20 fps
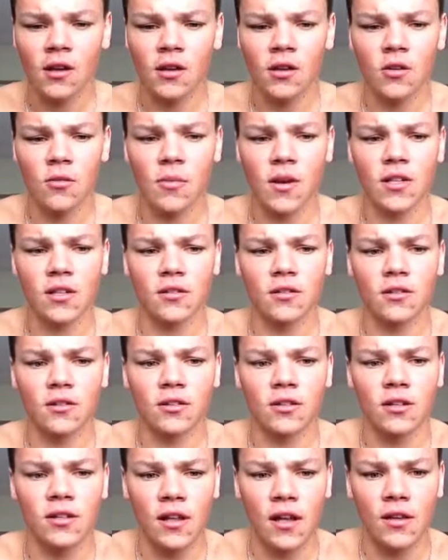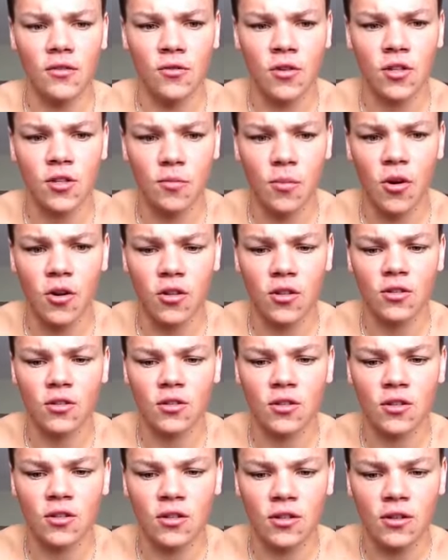Your muscle
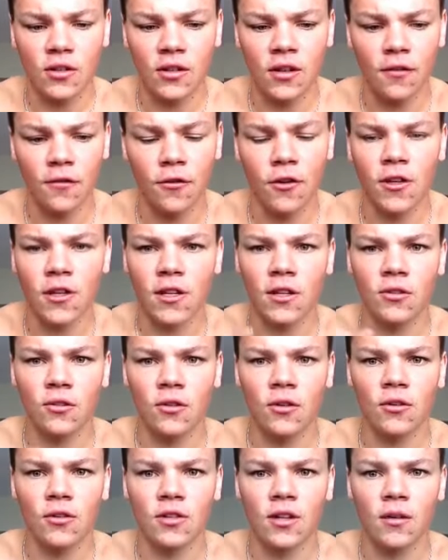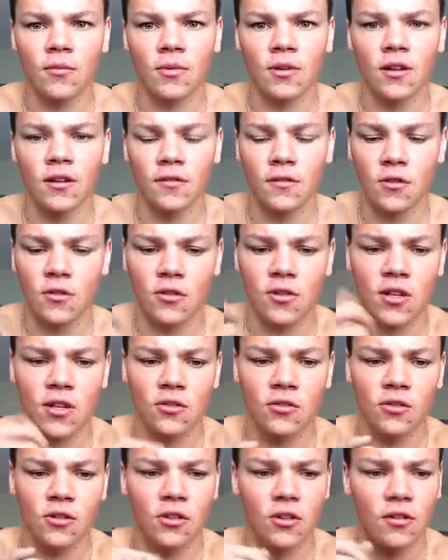responds differently to those type of lifts. Your
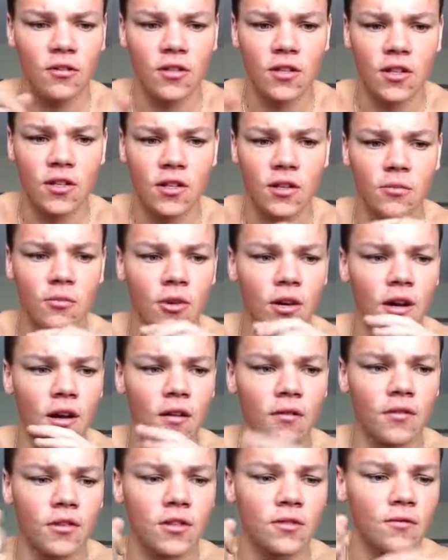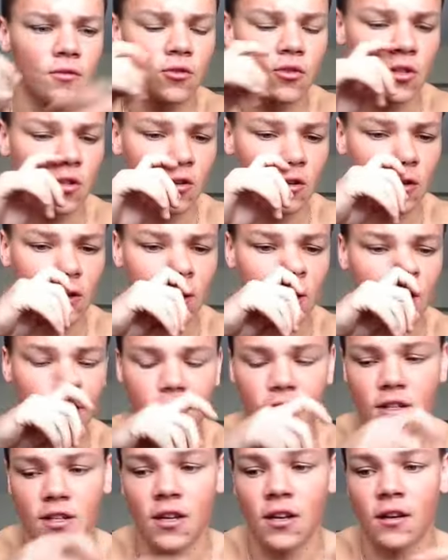central nervous system recovers for certain
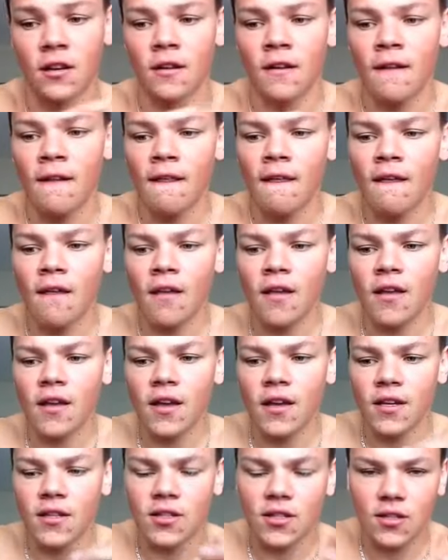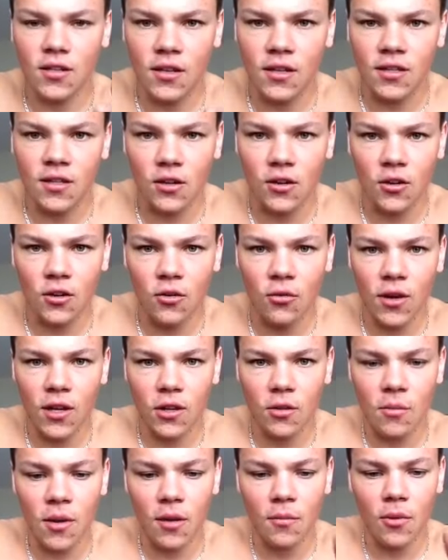lifts, and it's a good way
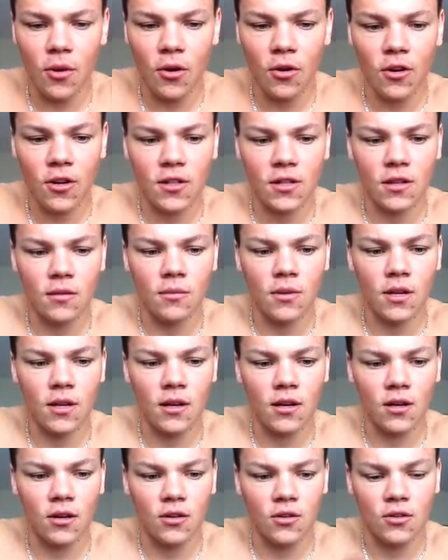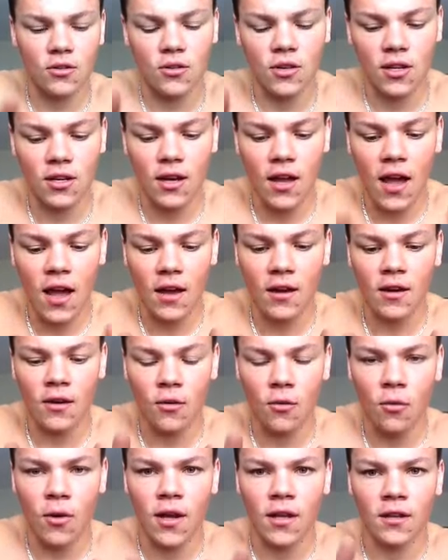to make progress in the beginning, because you can add
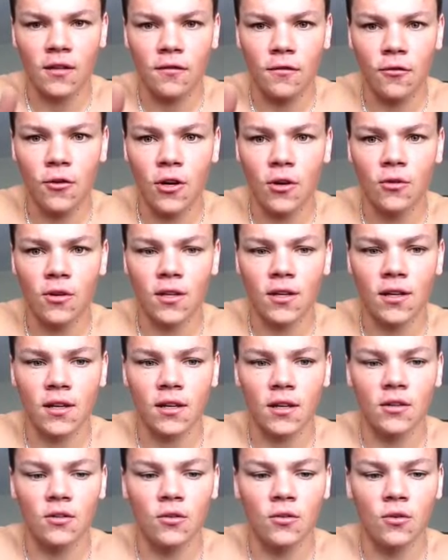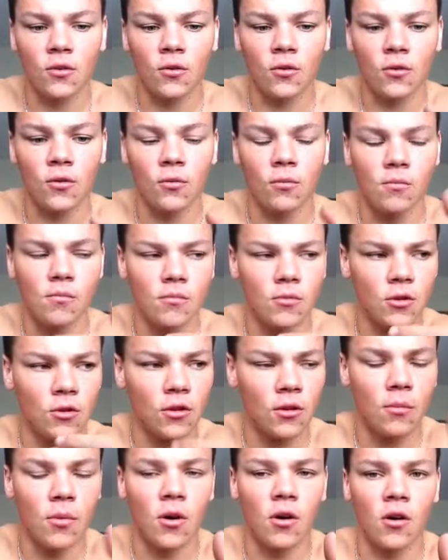weight frequently to
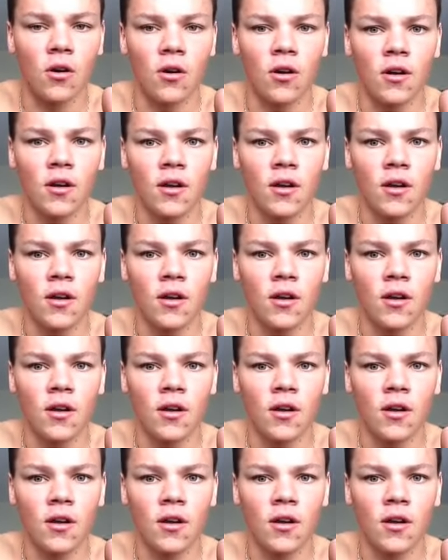the bar.